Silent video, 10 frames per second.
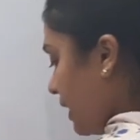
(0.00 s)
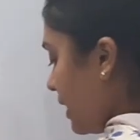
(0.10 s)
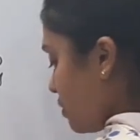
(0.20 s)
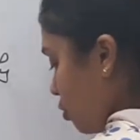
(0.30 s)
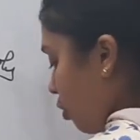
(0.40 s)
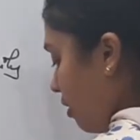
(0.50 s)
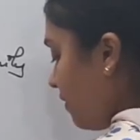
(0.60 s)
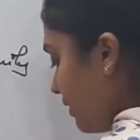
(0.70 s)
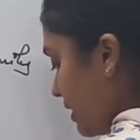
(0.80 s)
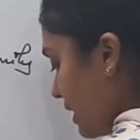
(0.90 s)
grains of
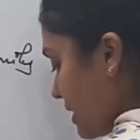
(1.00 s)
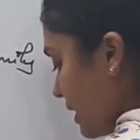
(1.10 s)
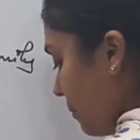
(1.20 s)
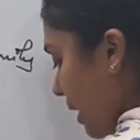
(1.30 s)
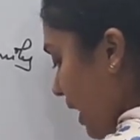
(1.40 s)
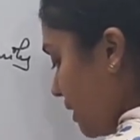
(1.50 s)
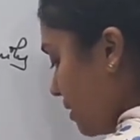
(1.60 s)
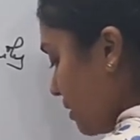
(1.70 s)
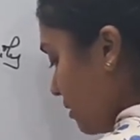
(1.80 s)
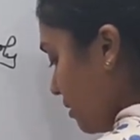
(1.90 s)
some
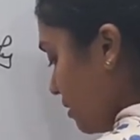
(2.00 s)
other